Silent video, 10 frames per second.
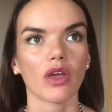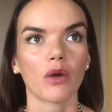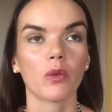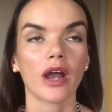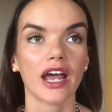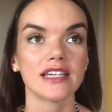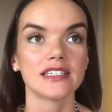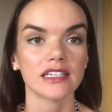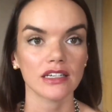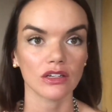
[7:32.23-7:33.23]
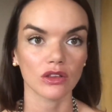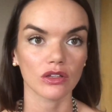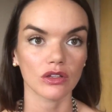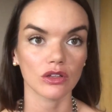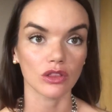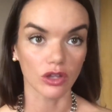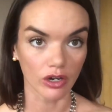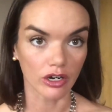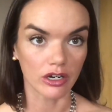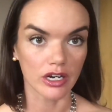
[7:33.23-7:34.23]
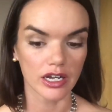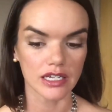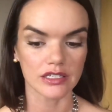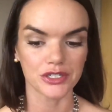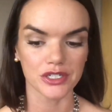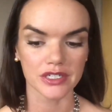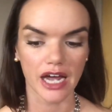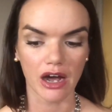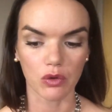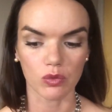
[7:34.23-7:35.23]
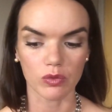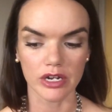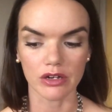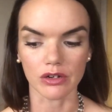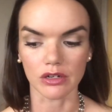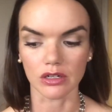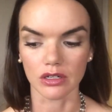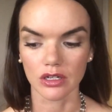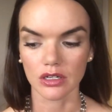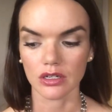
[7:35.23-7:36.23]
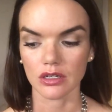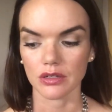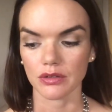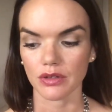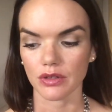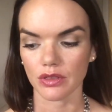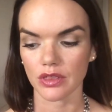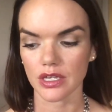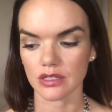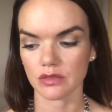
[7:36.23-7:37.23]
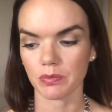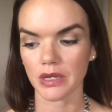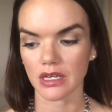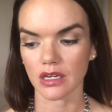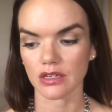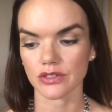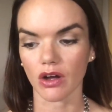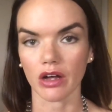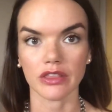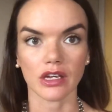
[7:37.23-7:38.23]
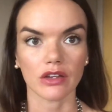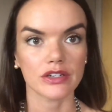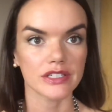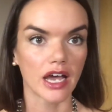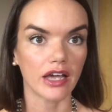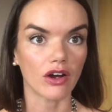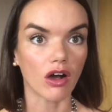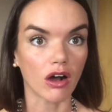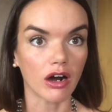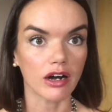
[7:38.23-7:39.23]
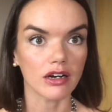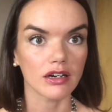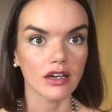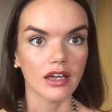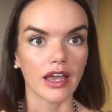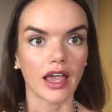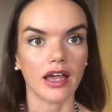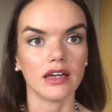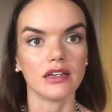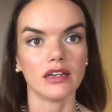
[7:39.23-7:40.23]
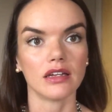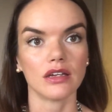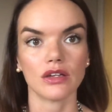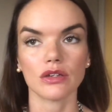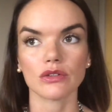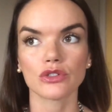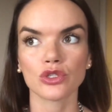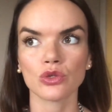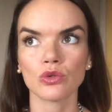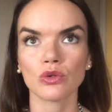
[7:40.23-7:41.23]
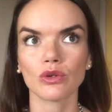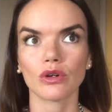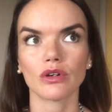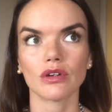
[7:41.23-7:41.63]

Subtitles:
what I did learn is just how real these beings on the other side are, and to